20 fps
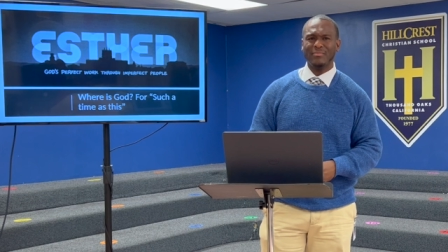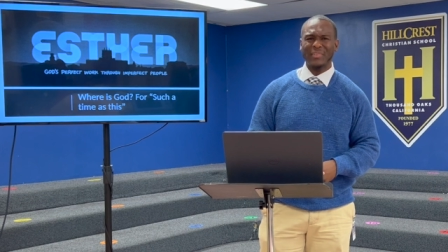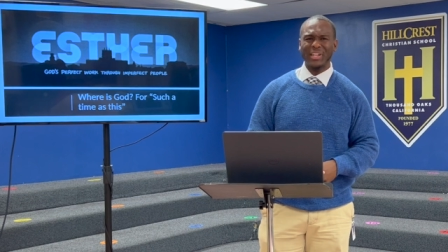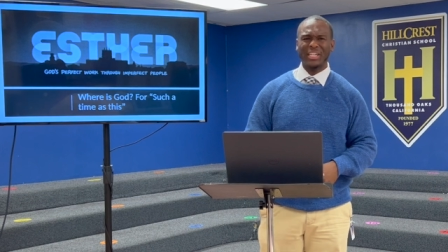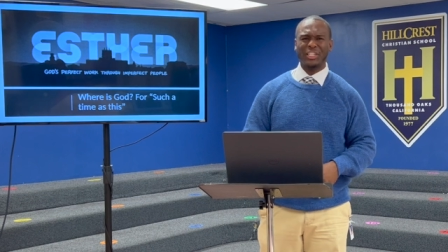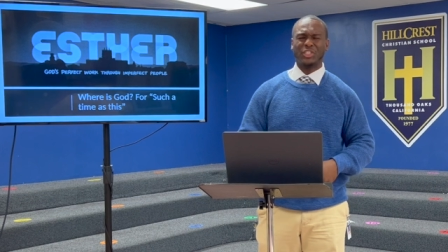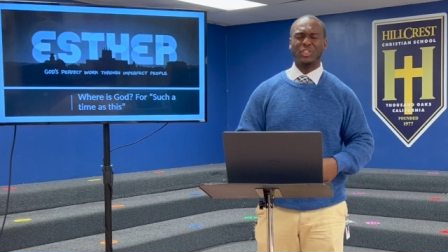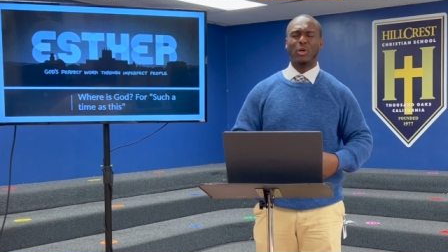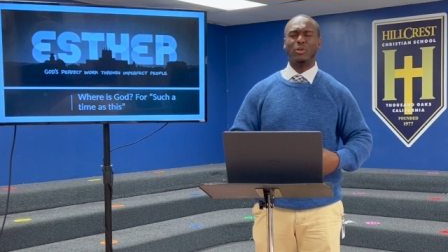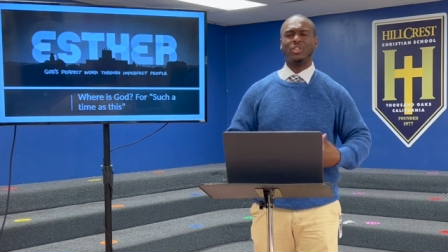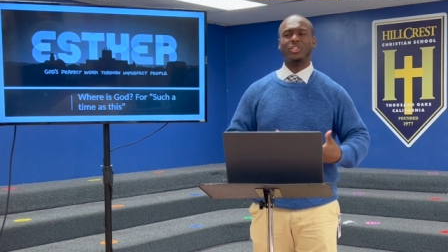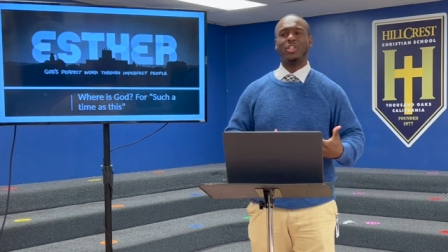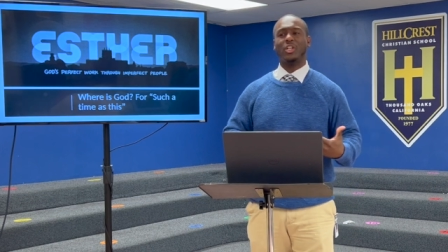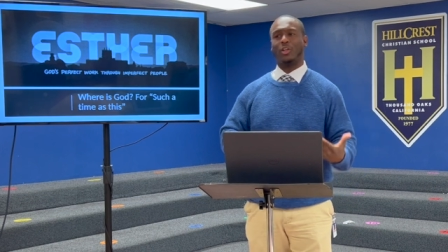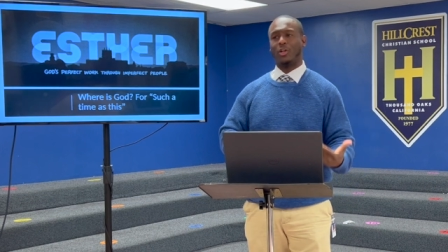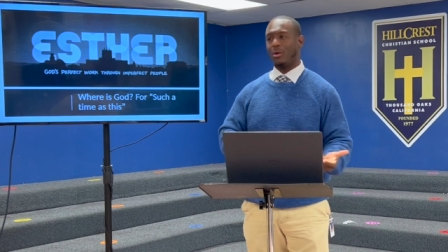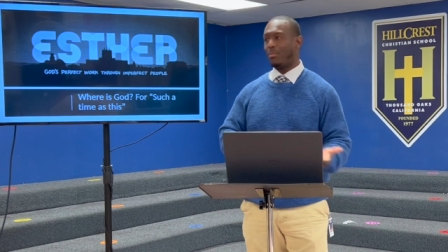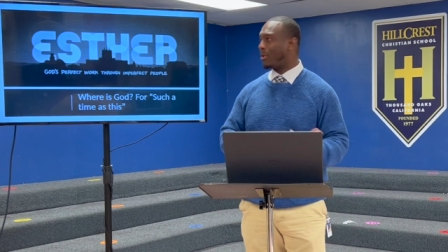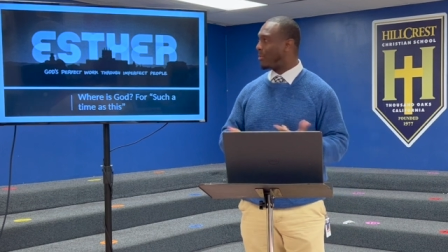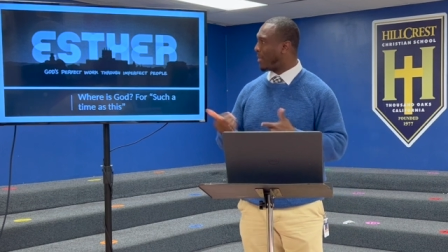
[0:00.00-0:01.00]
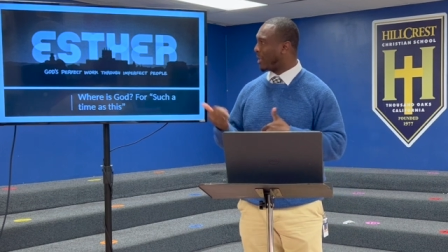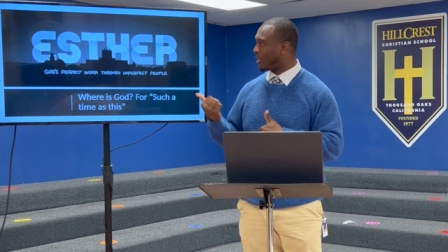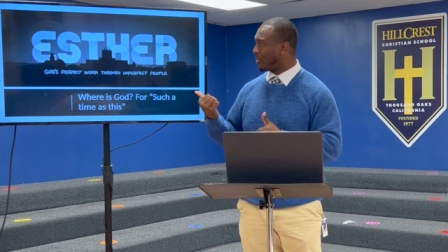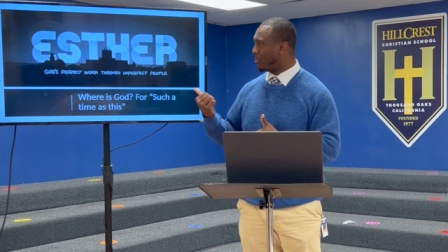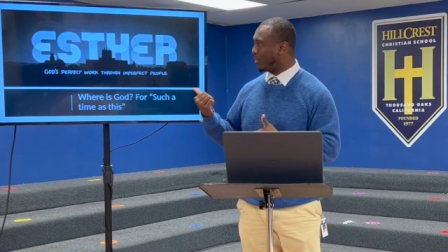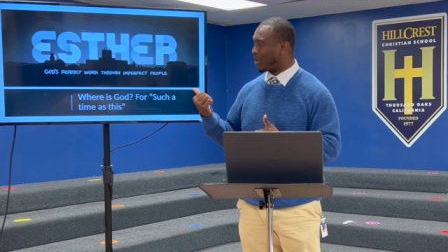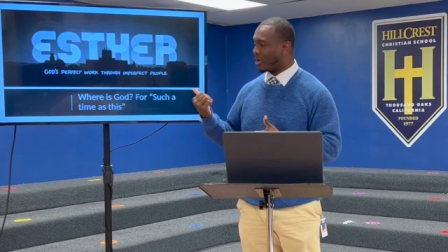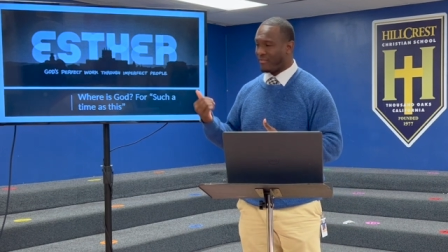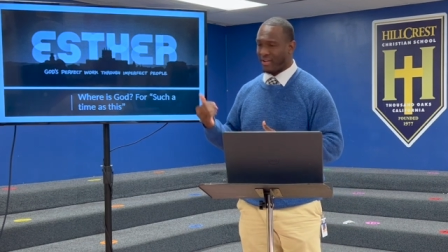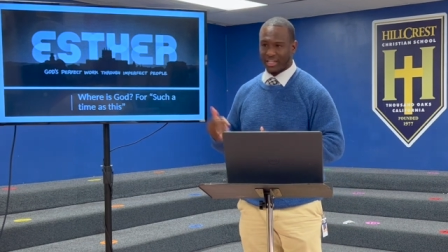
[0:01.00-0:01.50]
And so, just a little bit about the
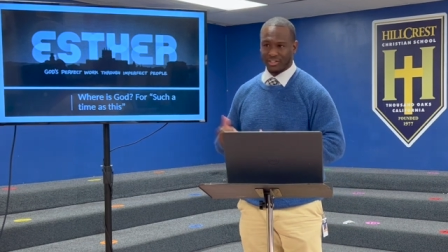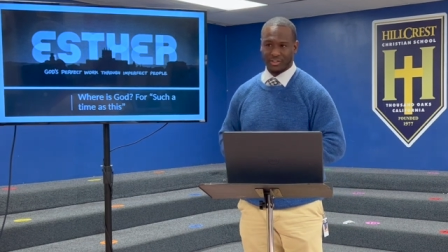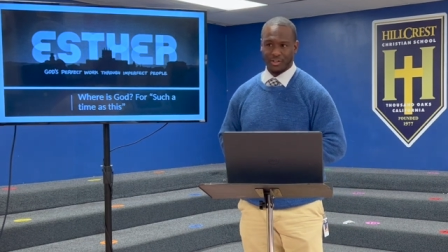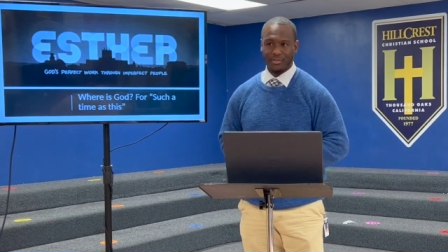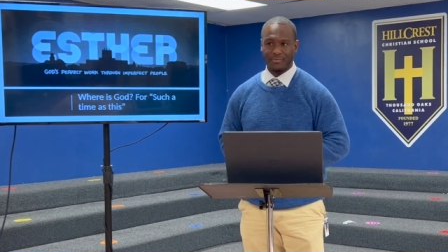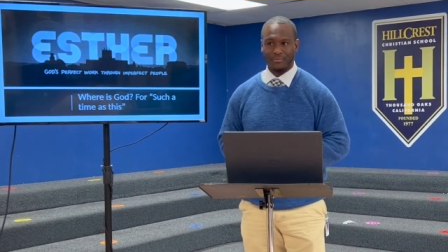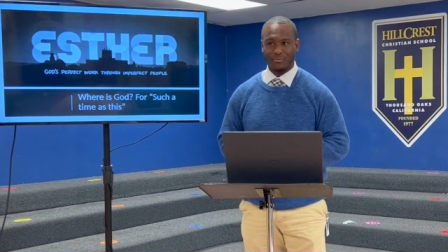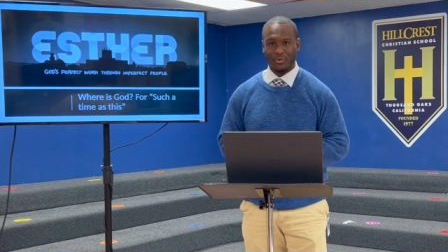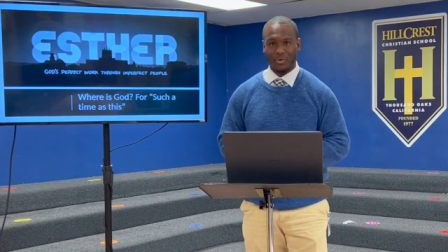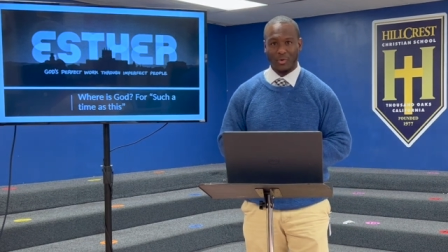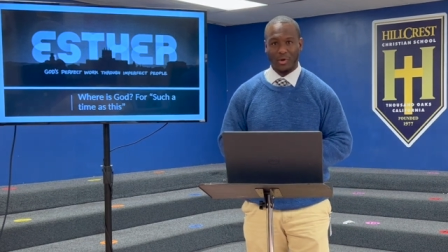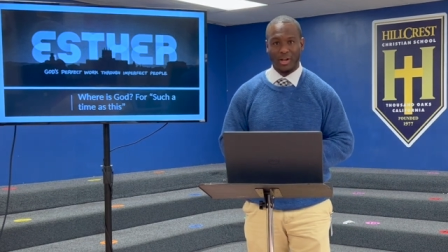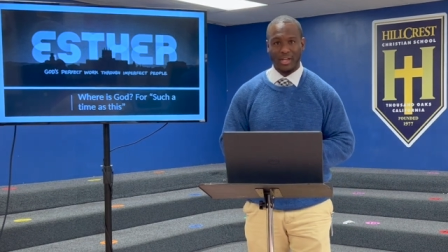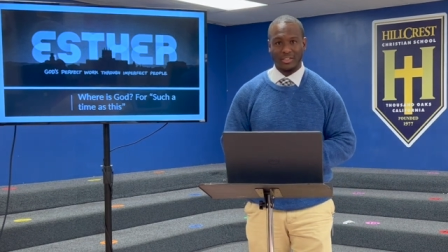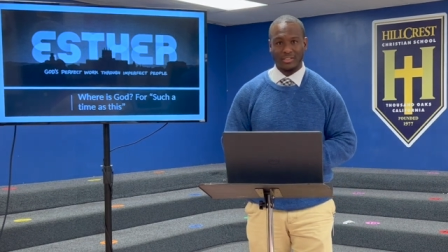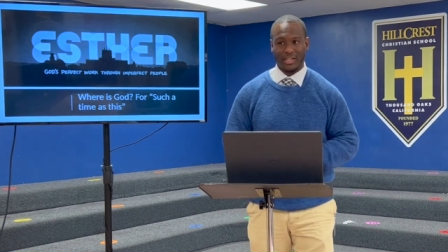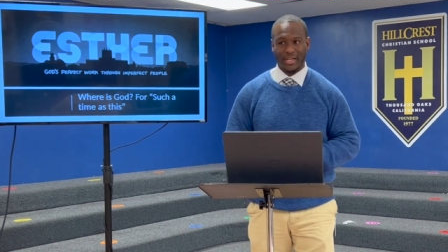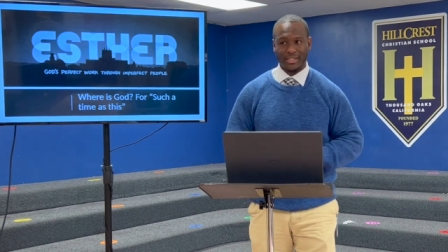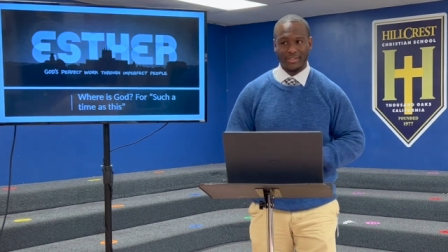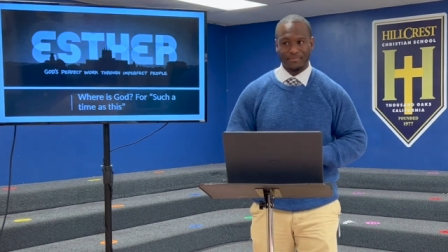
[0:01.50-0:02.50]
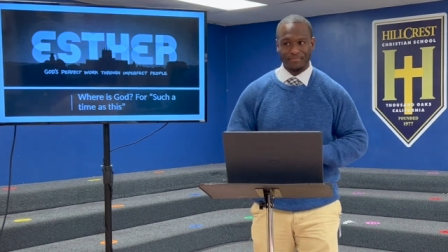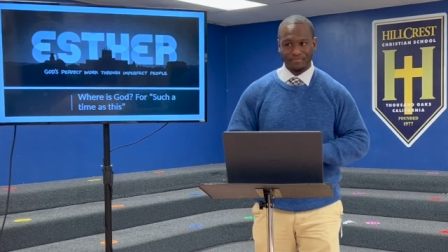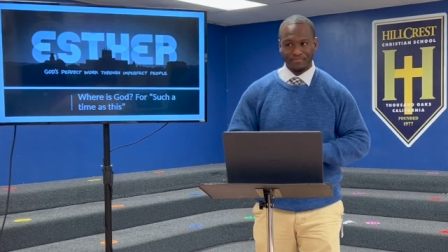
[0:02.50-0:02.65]
book of Esther, or next slide.